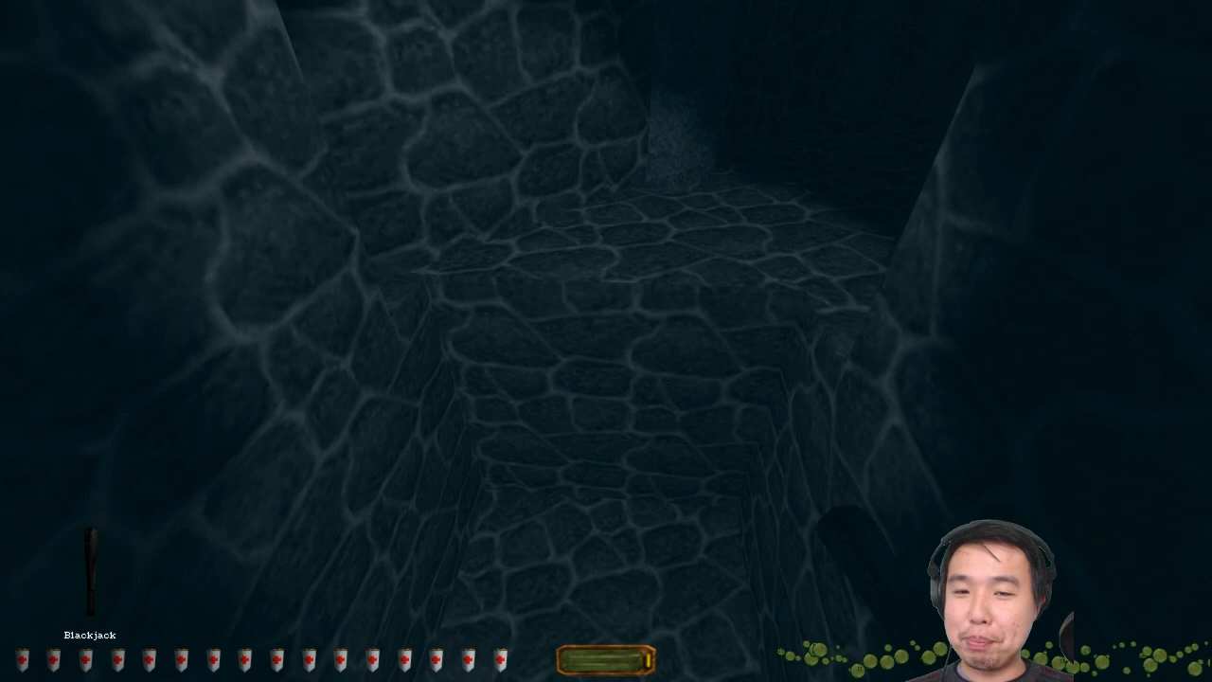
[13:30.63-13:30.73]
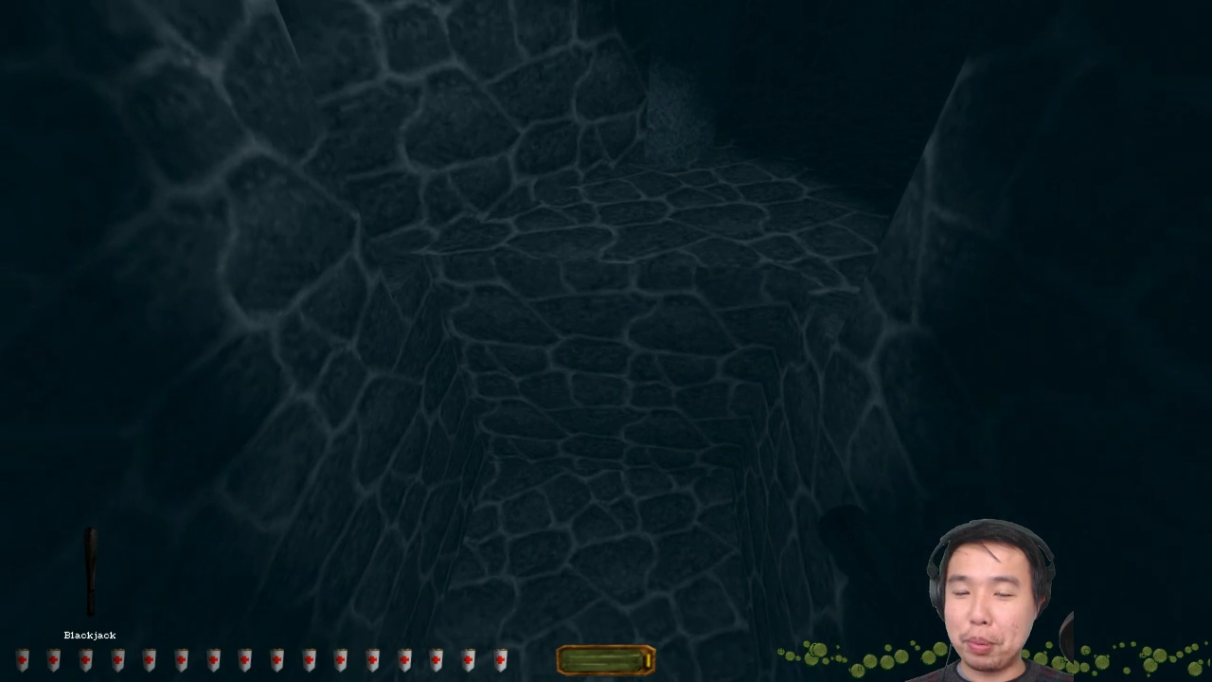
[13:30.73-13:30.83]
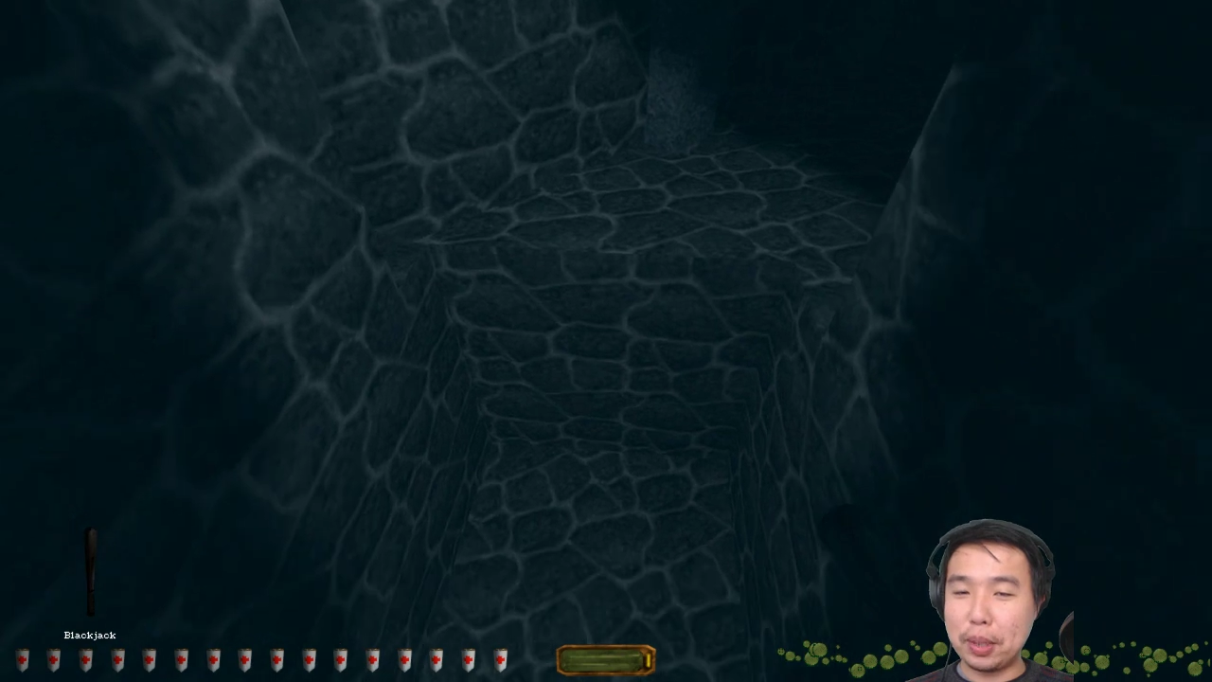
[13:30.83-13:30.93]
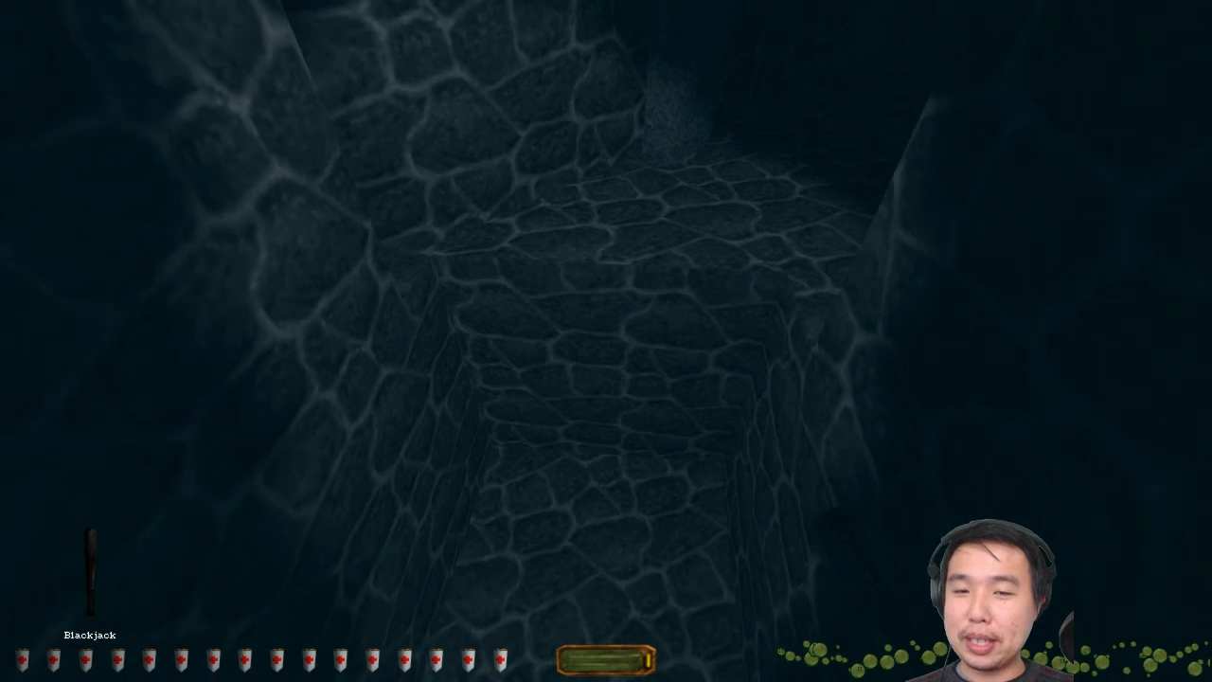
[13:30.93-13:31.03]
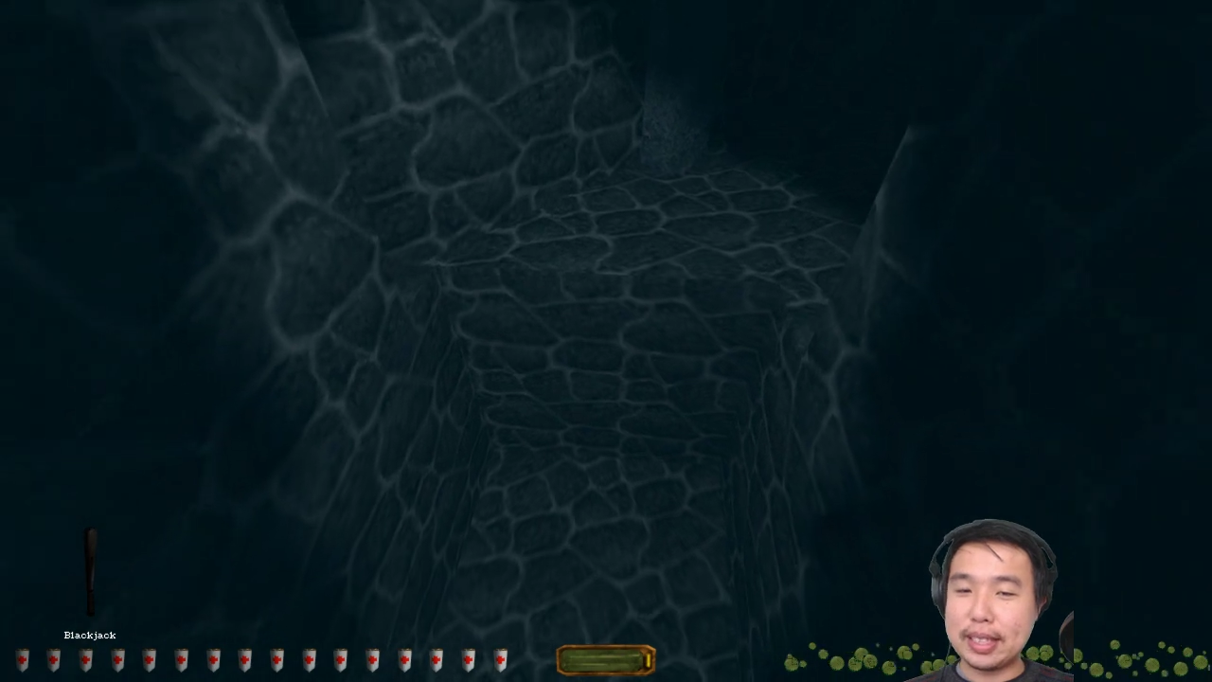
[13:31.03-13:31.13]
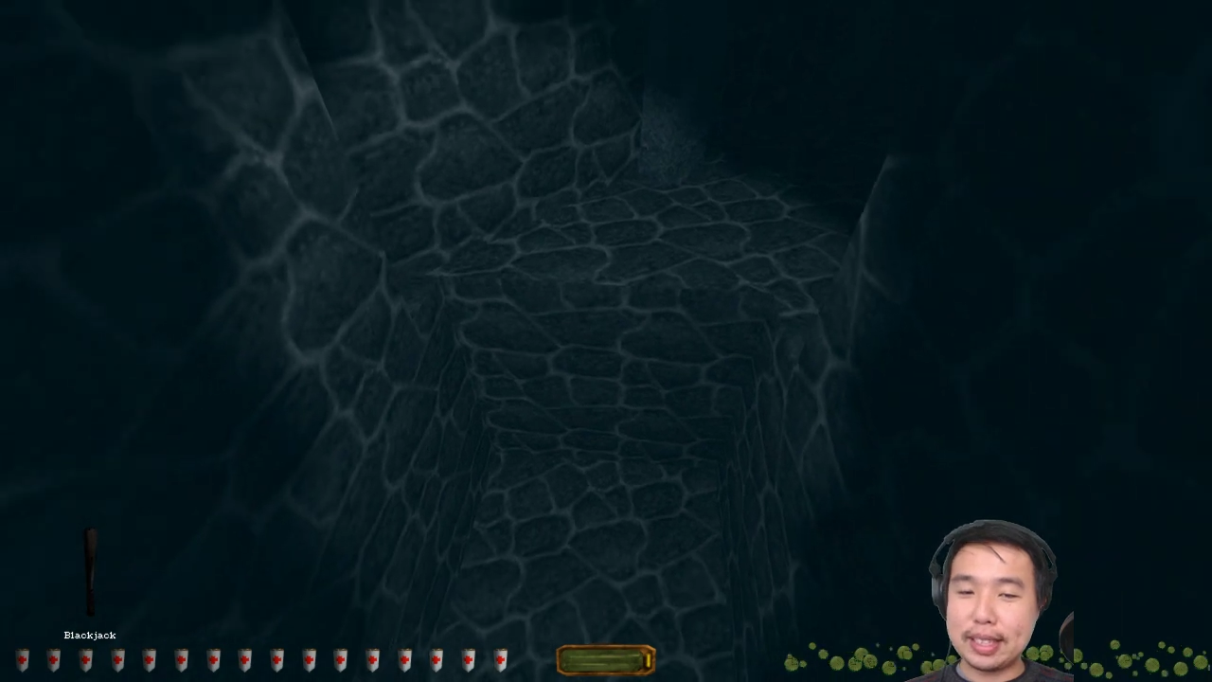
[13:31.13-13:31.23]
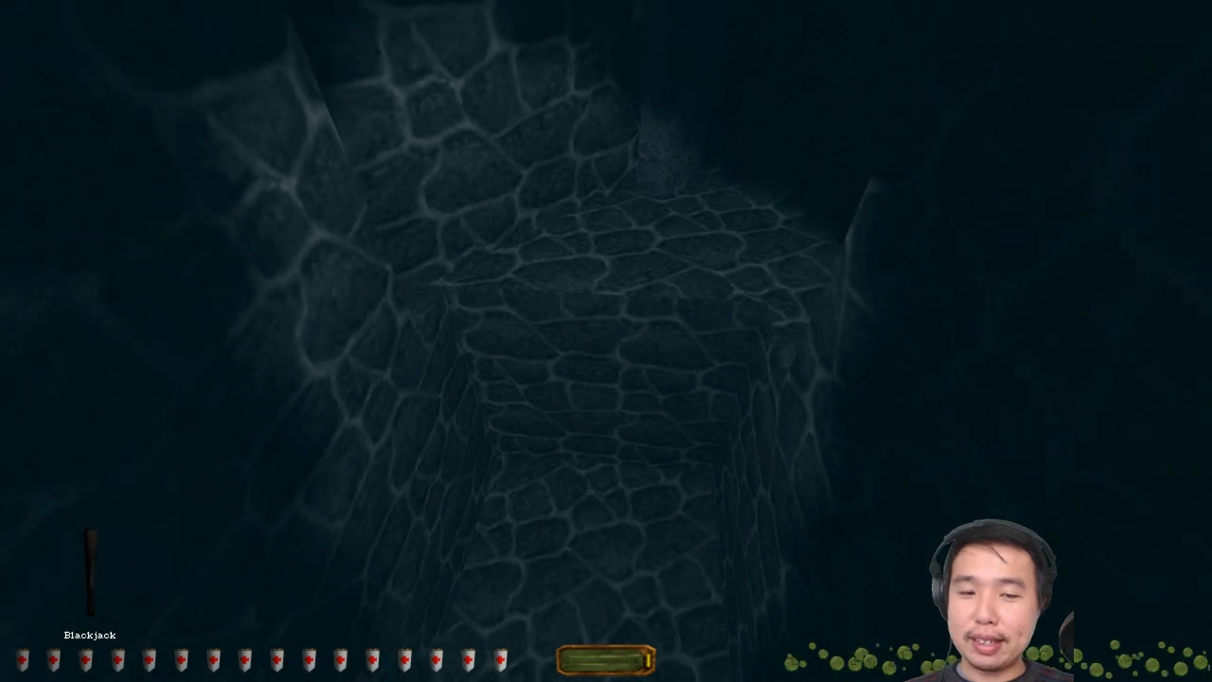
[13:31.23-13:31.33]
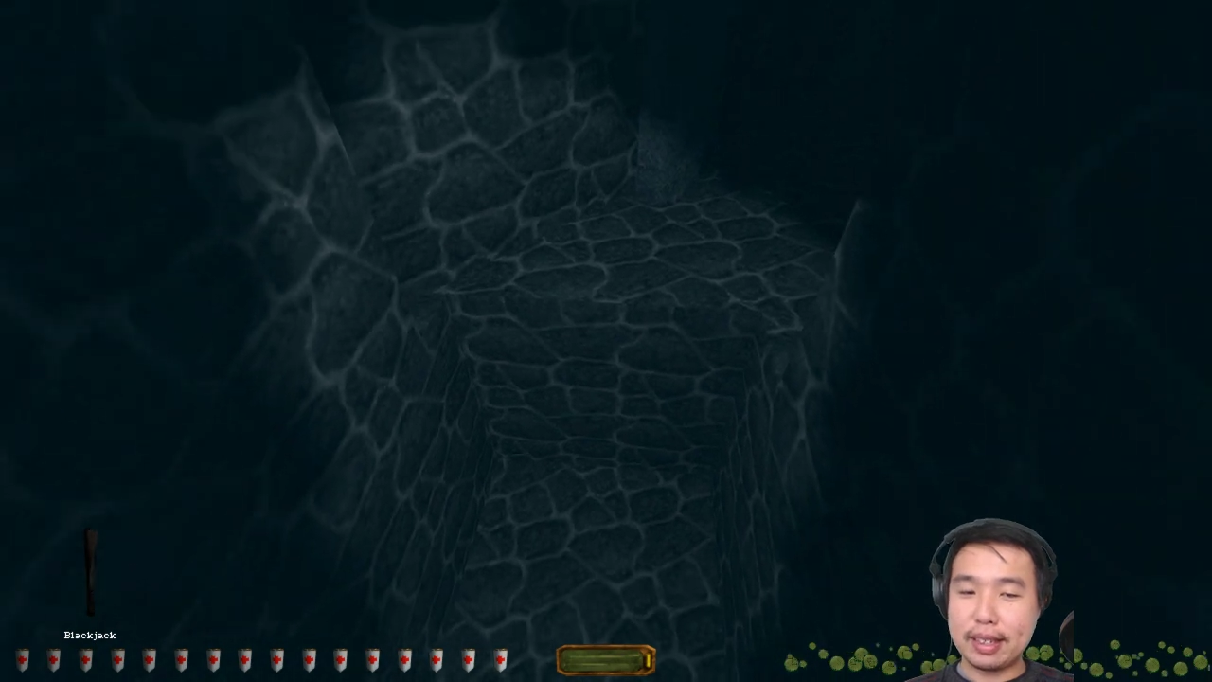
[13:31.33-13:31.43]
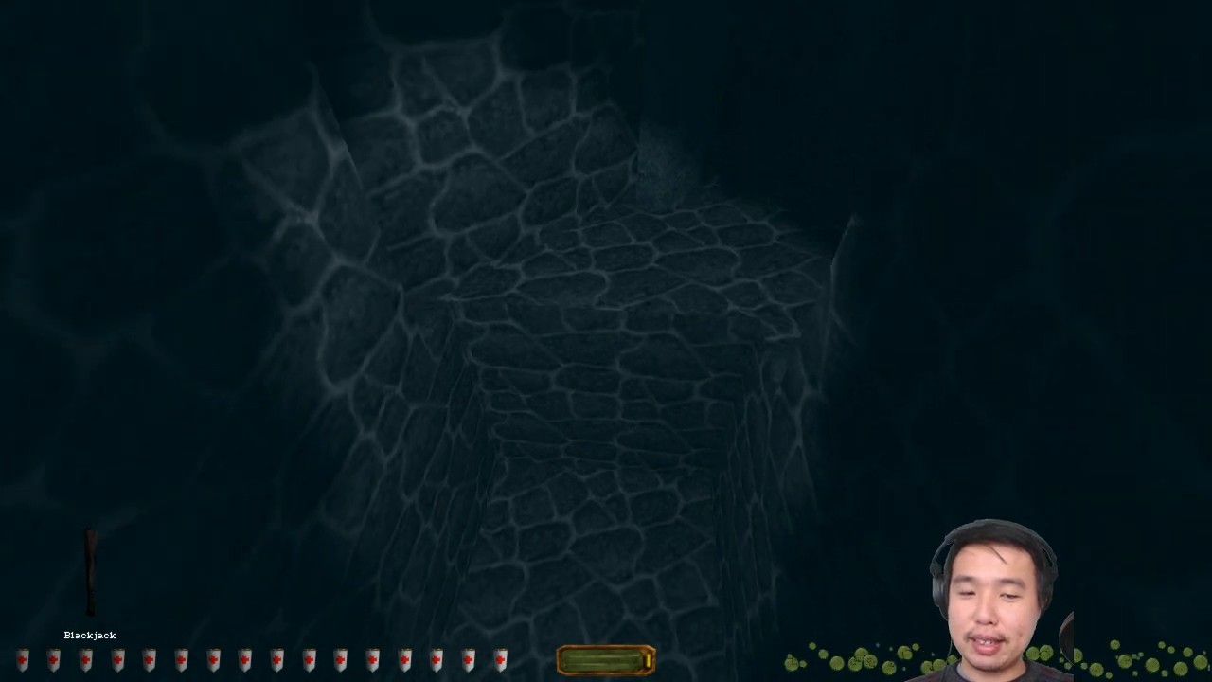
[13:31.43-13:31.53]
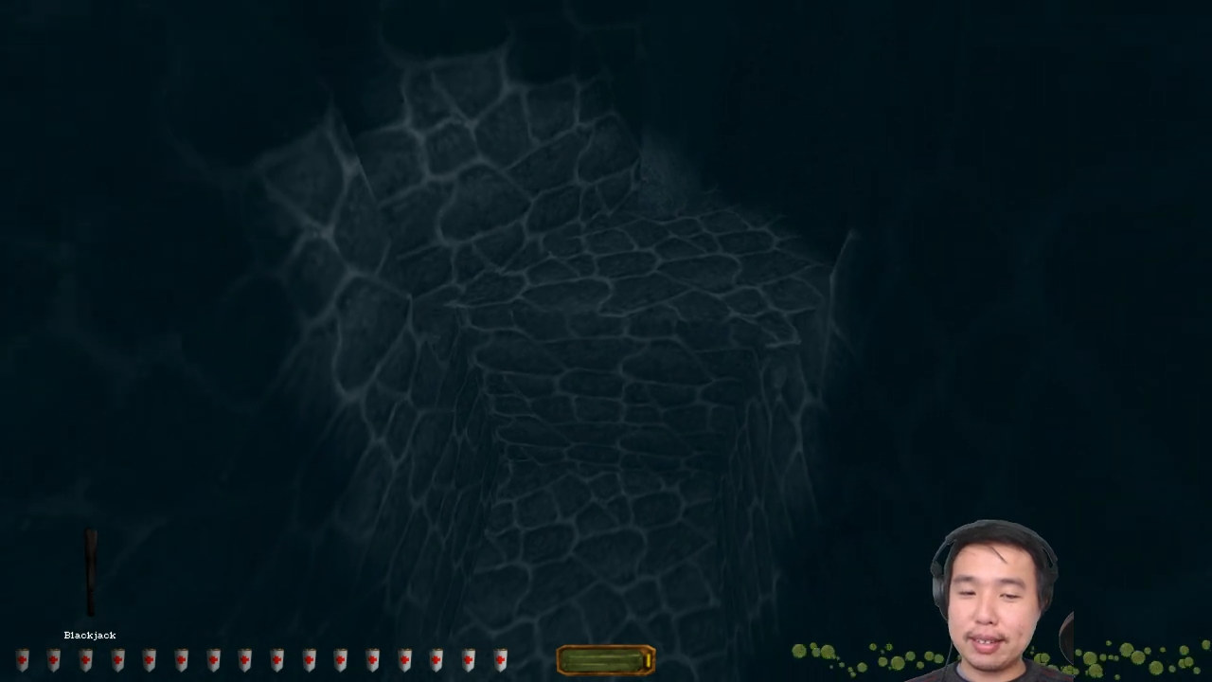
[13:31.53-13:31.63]
point light
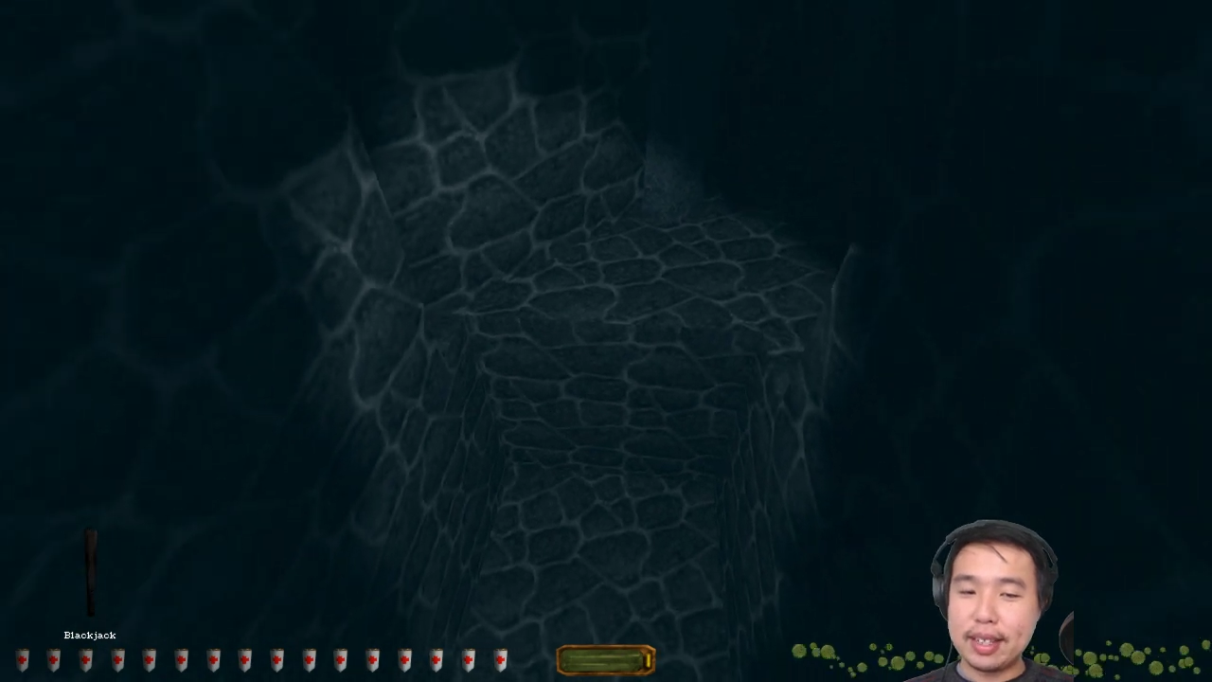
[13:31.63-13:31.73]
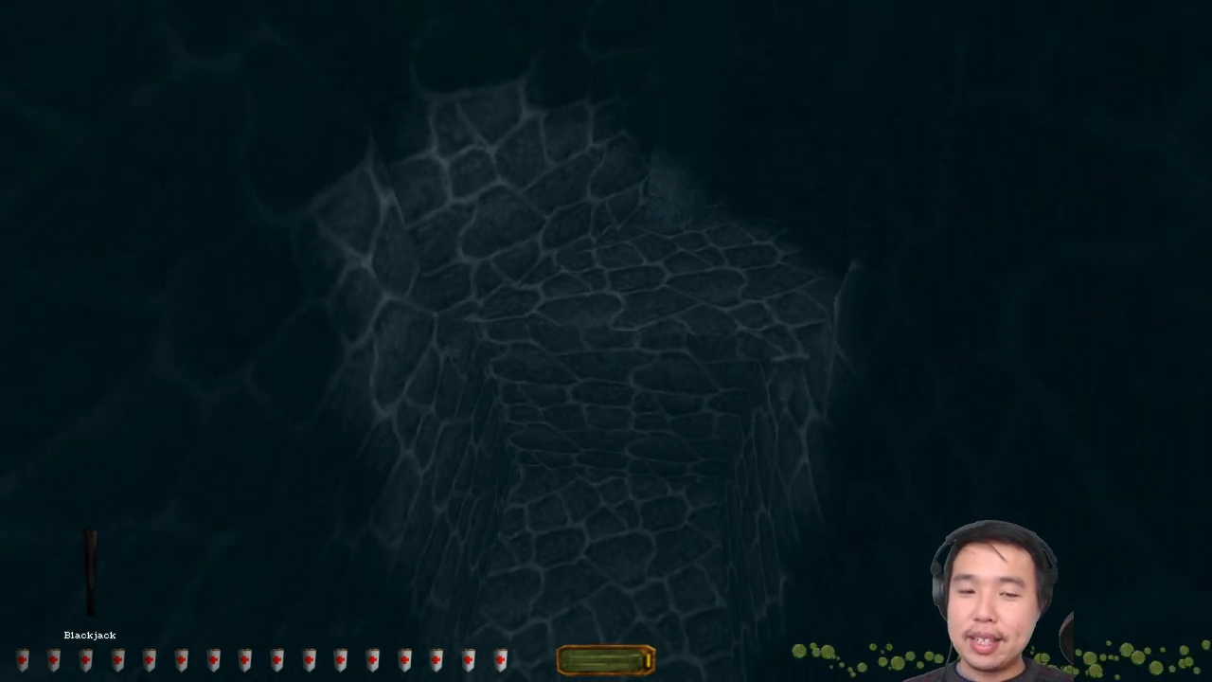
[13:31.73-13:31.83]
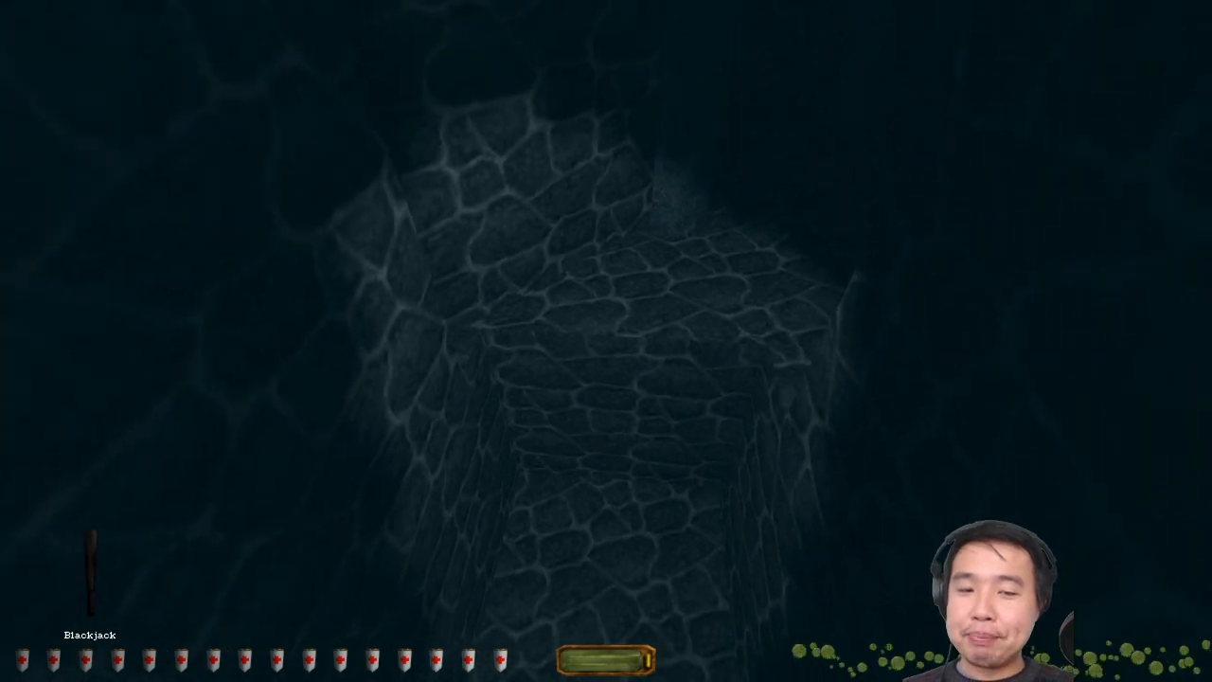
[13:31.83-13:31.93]
there.